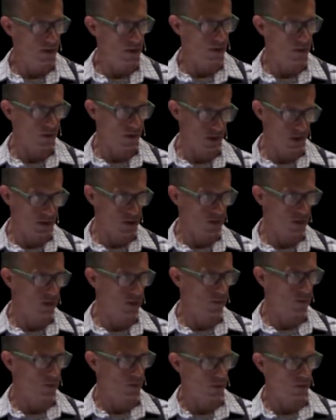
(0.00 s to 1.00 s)
in our country
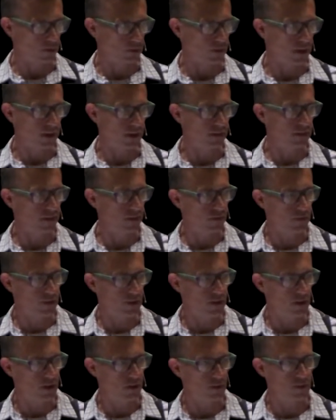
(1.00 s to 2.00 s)
and our world, right, over
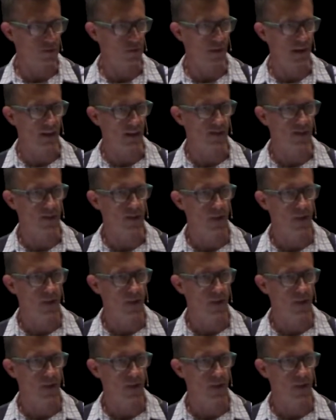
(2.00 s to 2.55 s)
the years past.